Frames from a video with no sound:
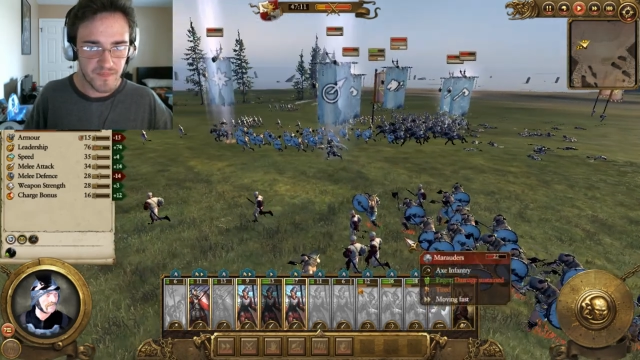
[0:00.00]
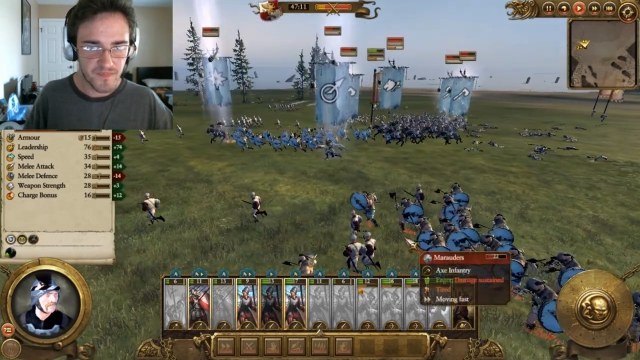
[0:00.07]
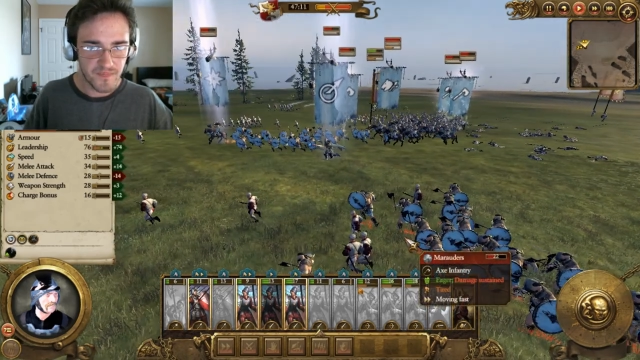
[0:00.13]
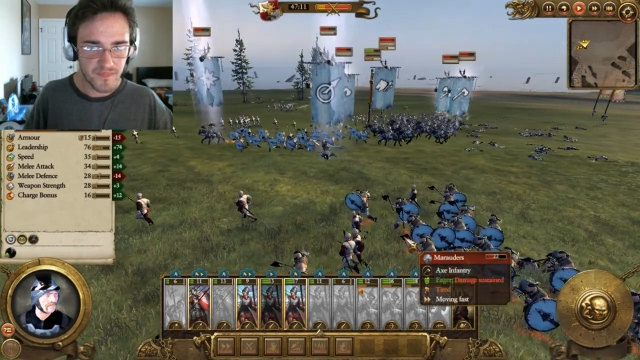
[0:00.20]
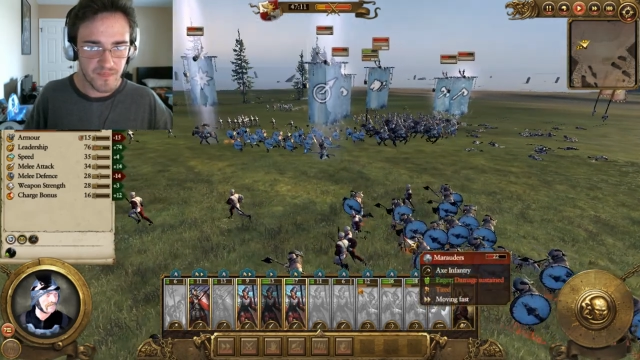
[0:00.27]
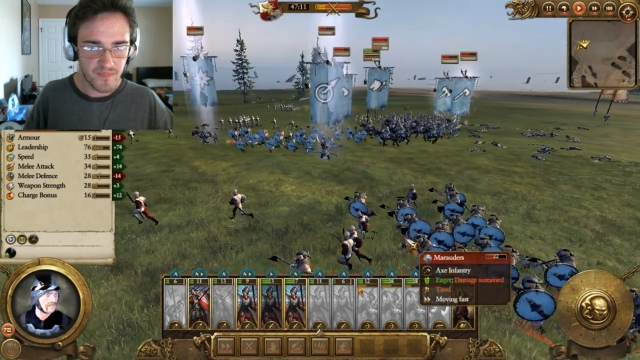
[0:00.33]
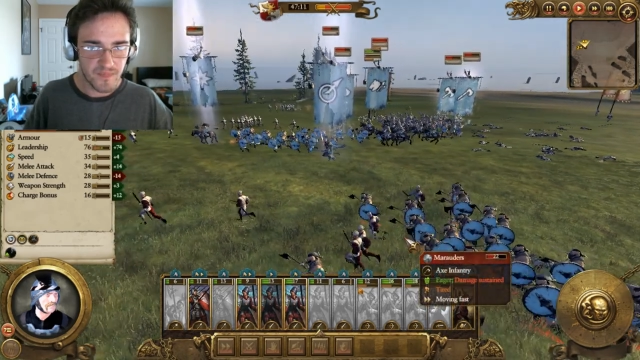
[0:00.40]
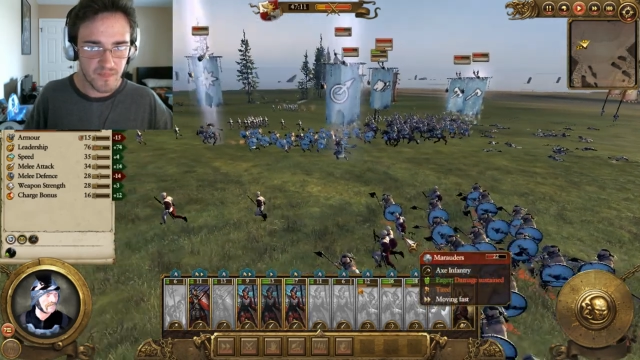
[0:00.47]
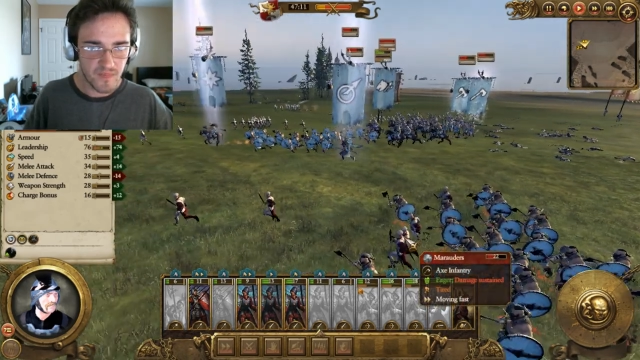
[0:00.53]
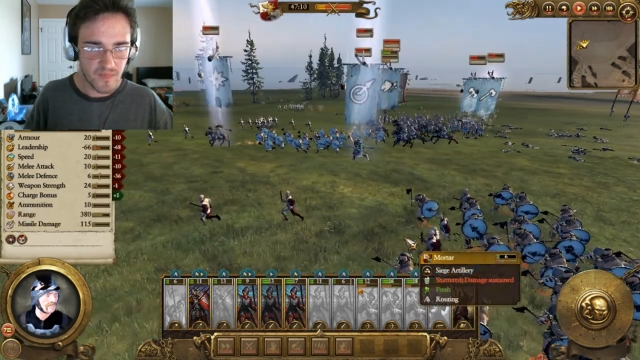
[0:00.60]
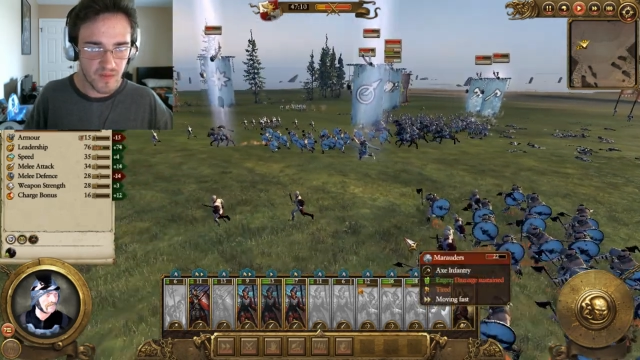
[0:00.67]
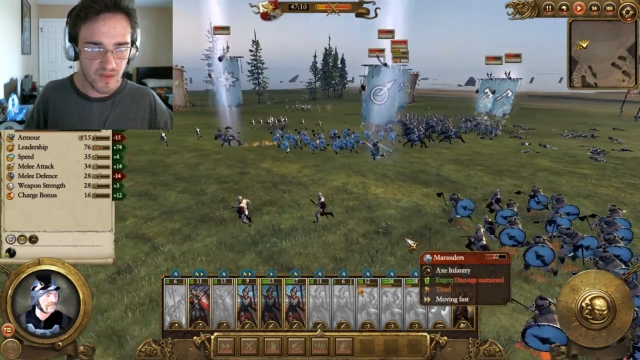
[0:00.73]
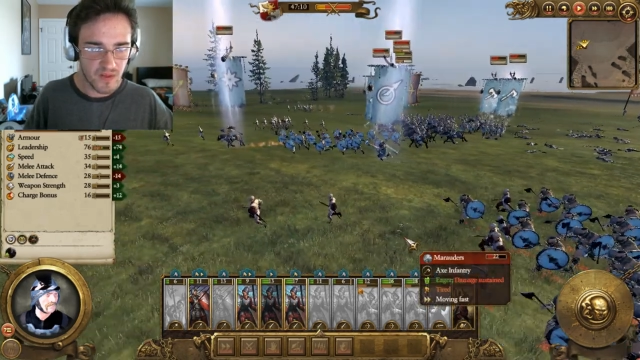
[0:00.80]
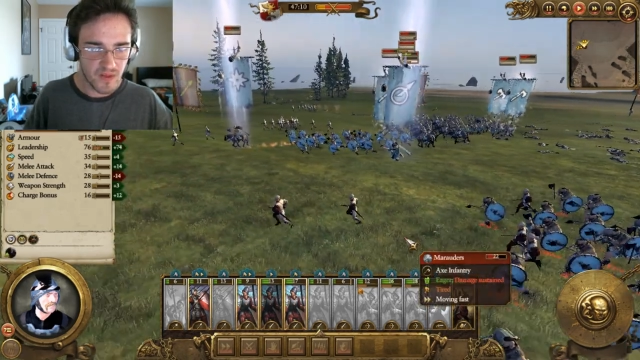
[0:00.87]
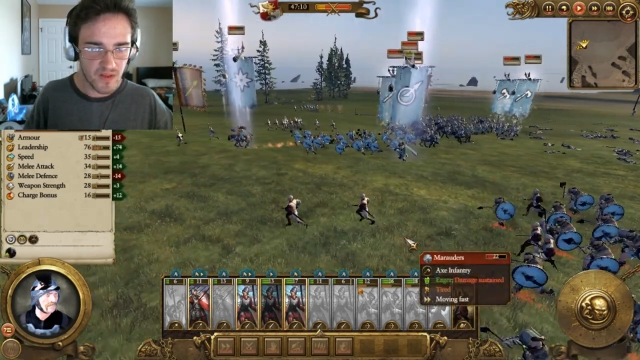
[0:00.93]

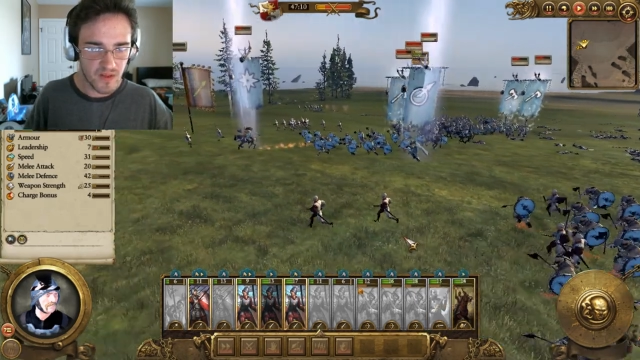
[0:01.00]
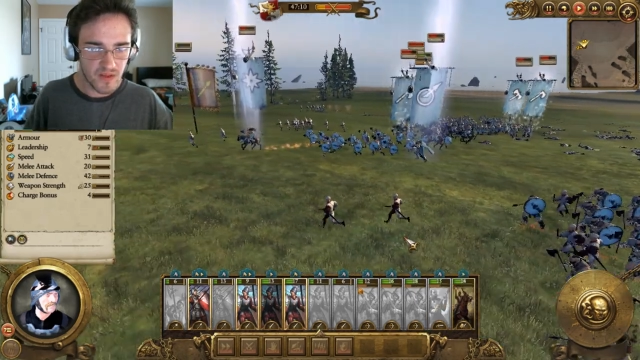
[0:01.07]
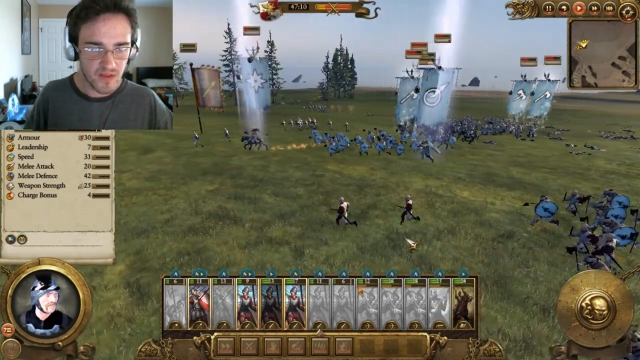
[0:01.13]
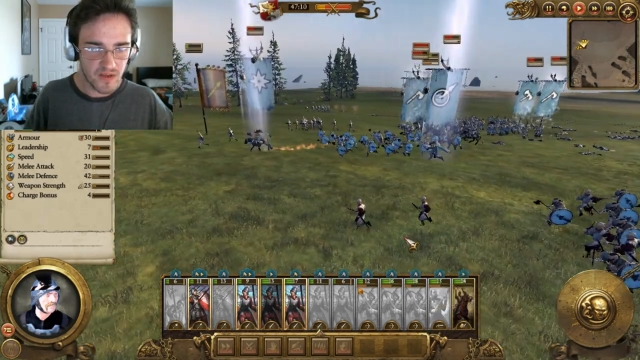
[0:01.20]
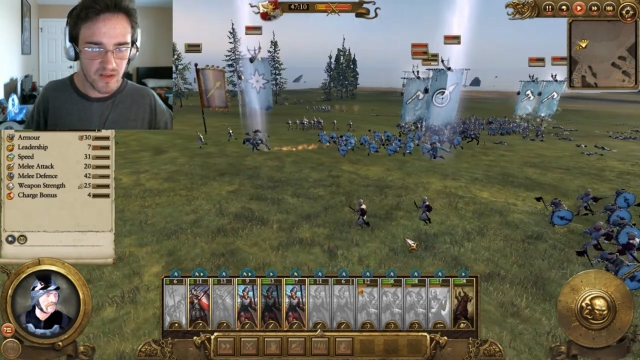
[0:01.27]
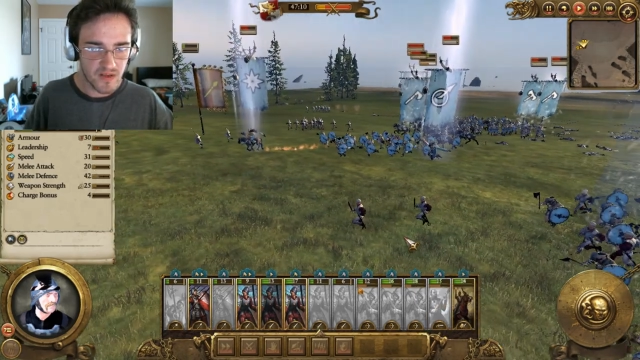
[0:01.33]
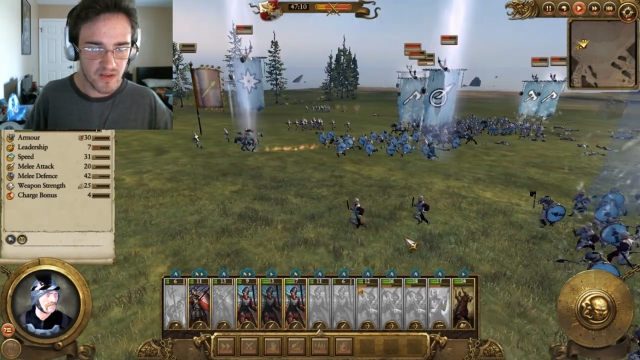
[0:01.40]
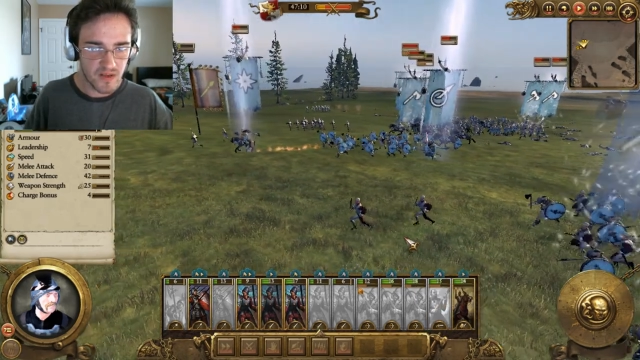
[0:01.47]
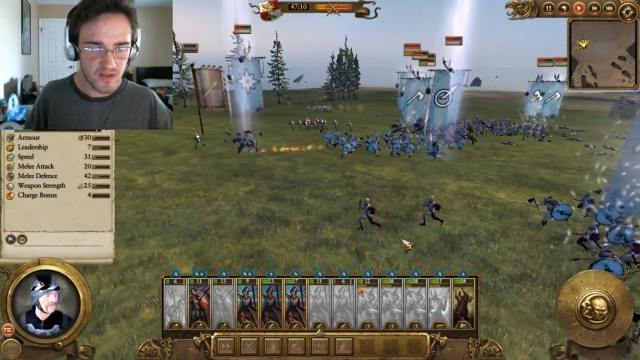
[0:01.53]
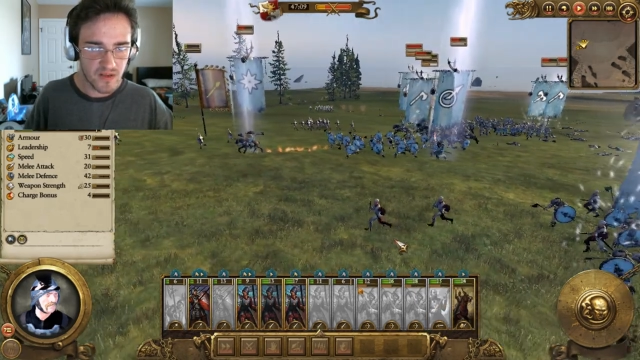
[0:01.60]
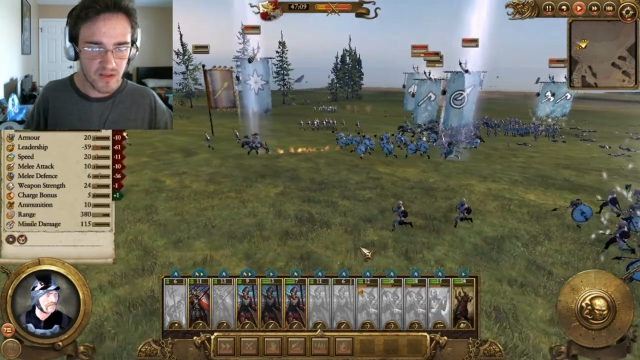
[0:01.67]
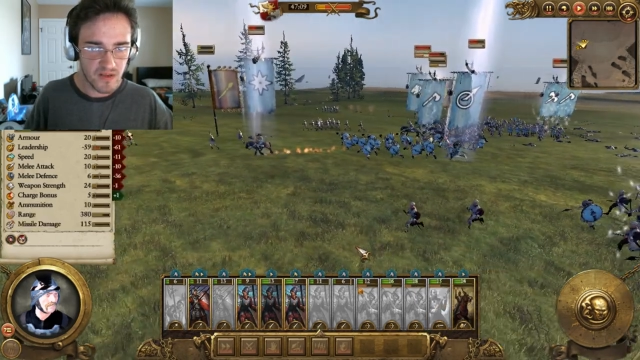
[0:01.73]
(no one is talking)